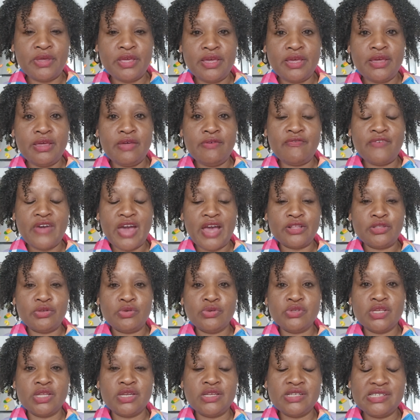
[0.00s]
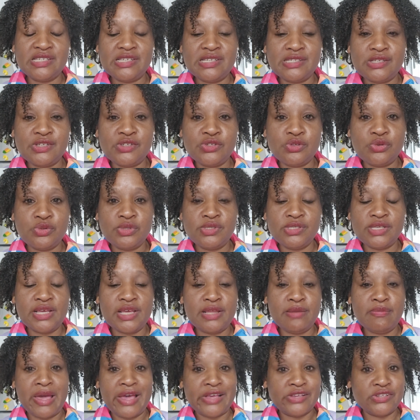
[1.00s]
key factors in assisting students
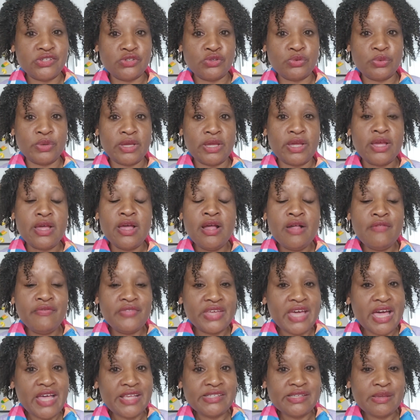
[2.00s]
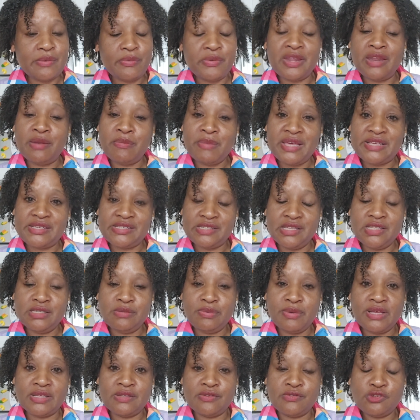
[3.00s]
in mastering the concept, and that makes sense
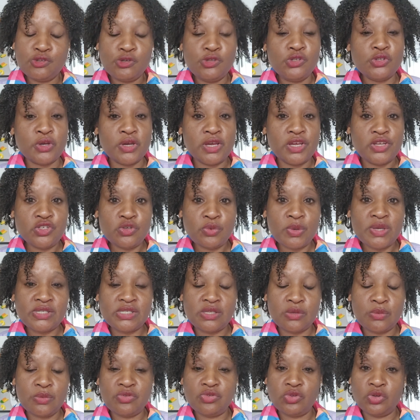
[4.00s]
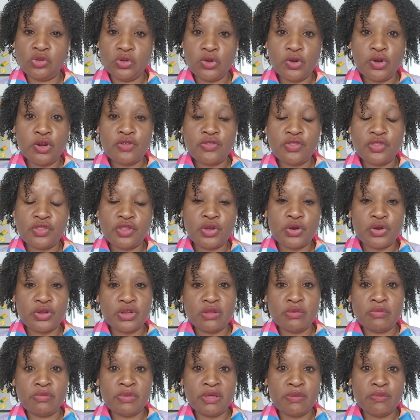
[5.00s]
because if students are interested in what they're learning, then they're going to
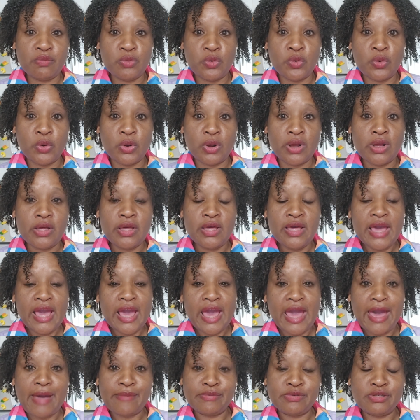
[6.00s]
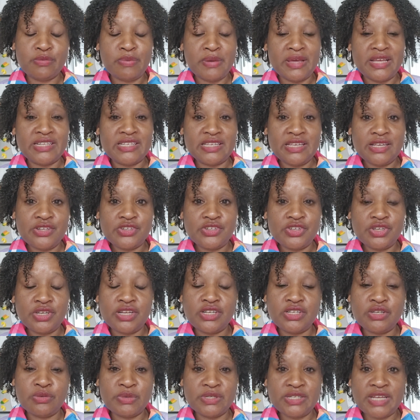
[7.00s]
be more apt to pay attention and
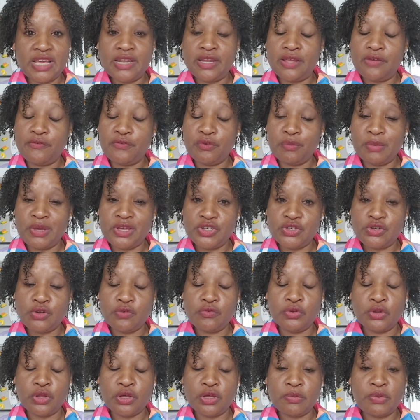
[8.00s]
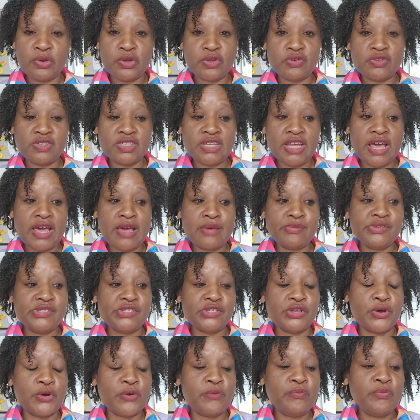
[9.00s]
to retain the information over a long period of time.
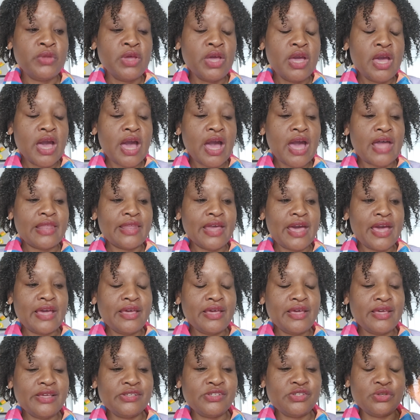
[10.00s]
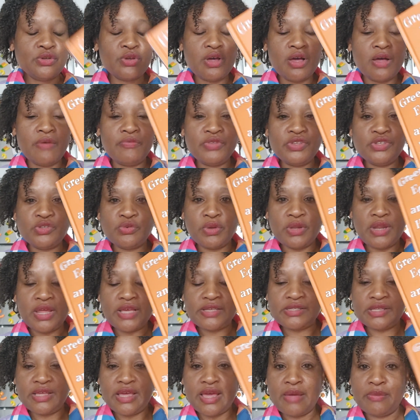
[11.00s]
So I like his this Green Eggs
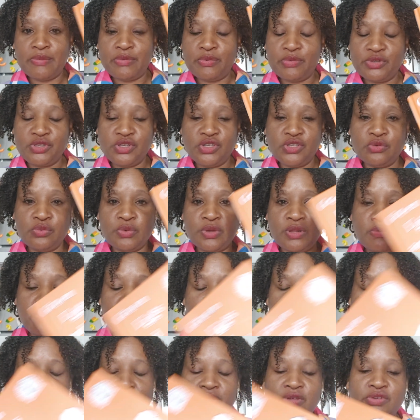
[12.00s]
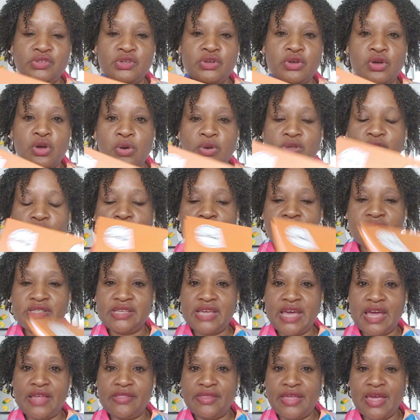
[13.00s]
and Ham, which he's written many years ago, as well as
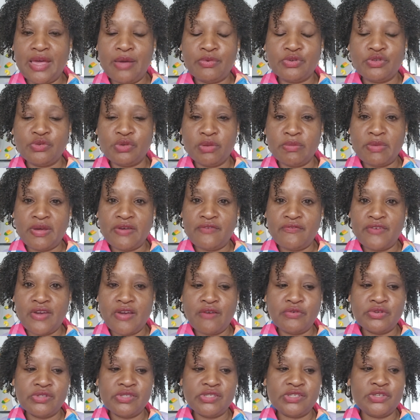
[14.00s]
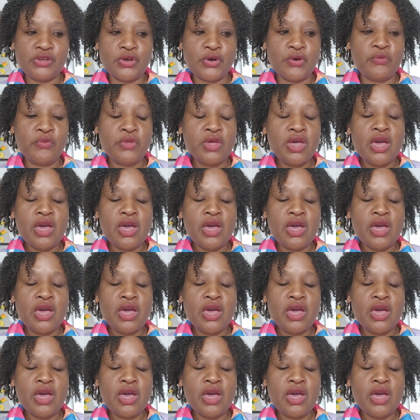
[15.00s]
Cat in the Hat, which is one of my favorites. So